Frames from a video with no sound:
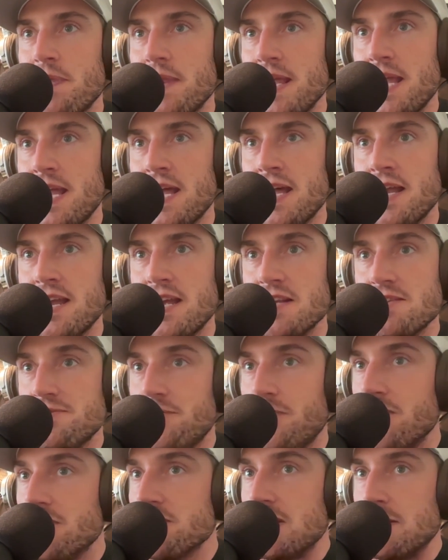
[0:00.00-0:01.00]
And as
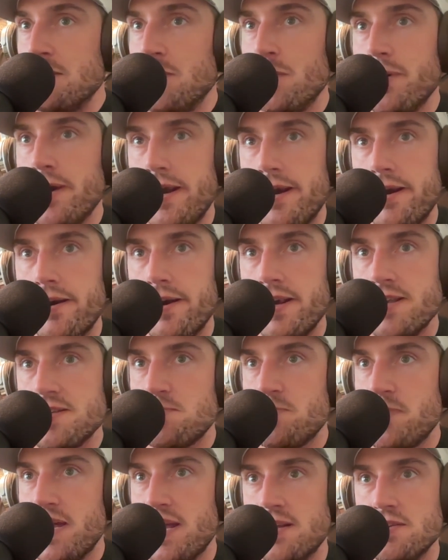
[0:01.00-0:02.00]
far as I'm aware, it's
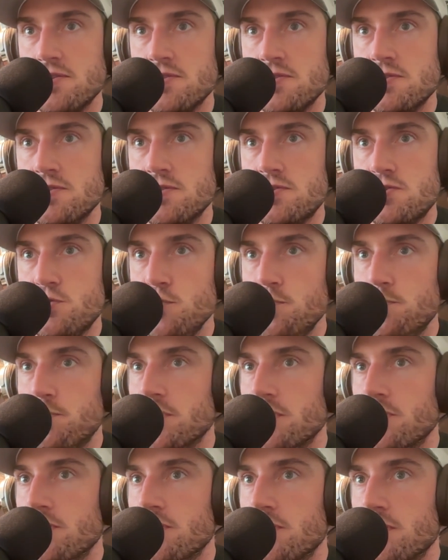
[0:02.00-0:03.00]
been
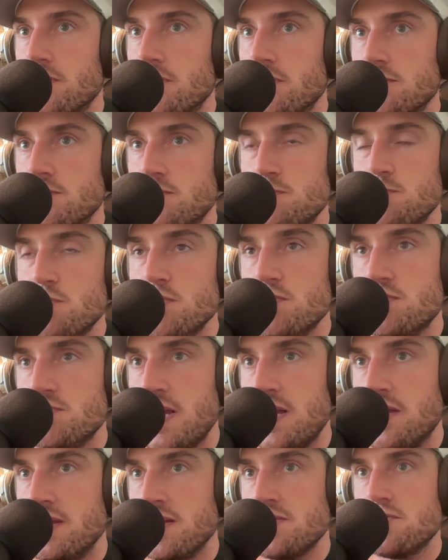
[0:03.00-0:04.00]
super smooth
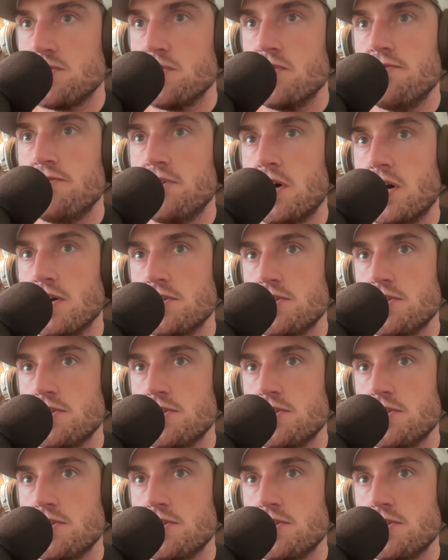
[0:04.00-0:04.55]
sailing so far.